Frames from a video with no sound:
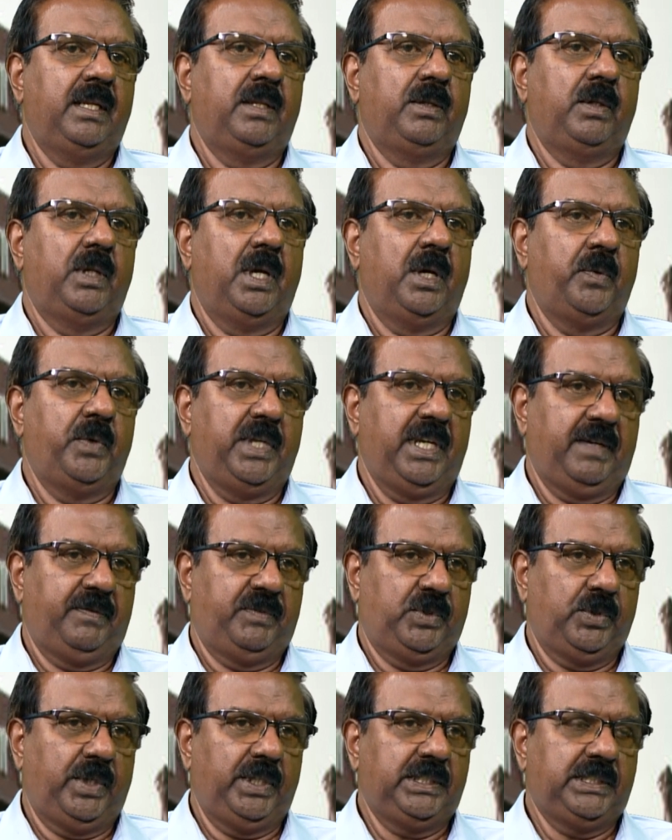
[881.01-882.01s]
Now we have
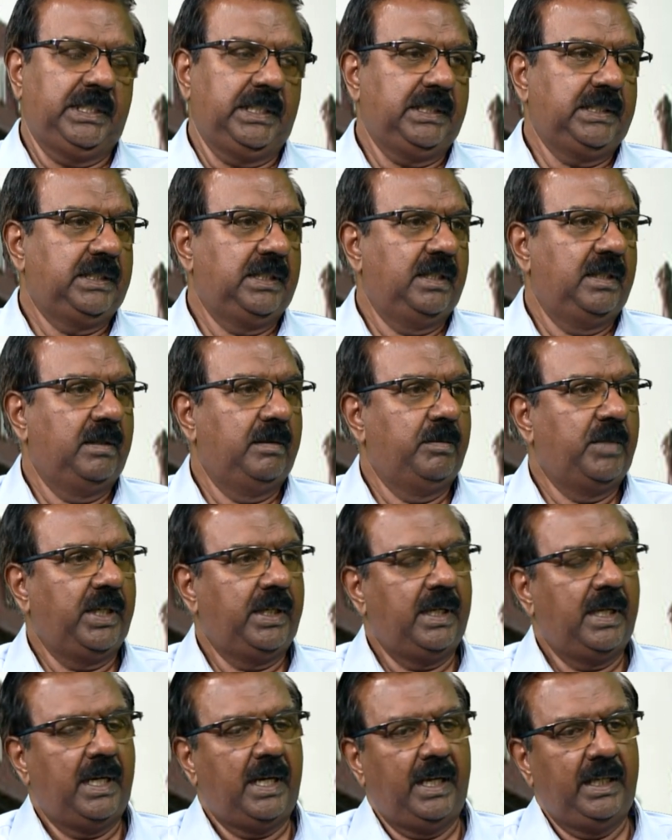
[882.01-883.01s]
choices, but
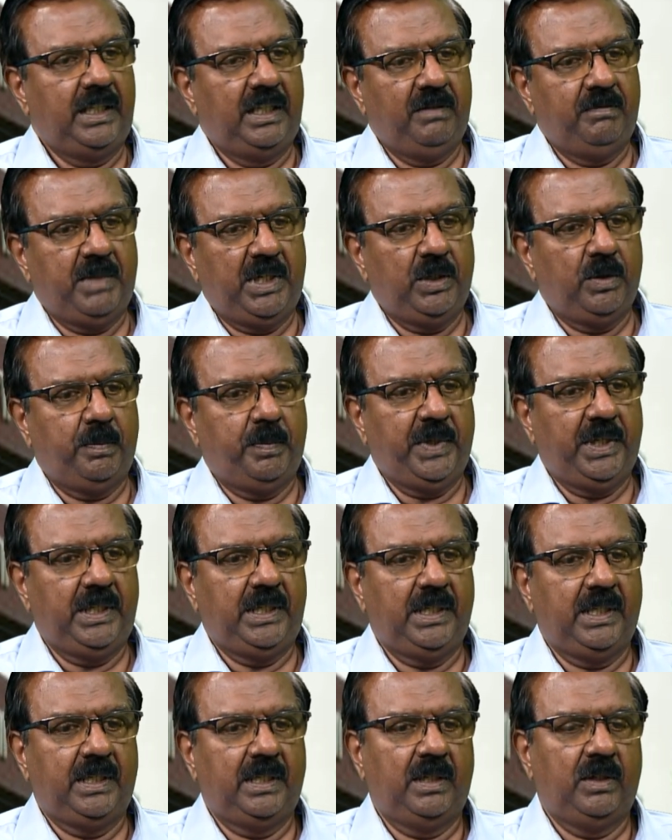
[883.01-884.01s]
I give my
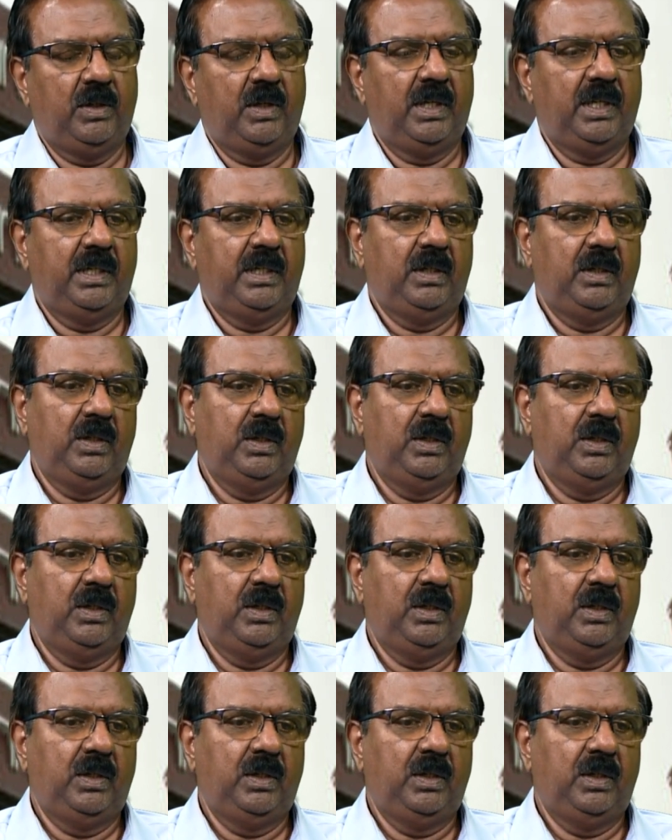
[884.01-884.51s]
opinion, and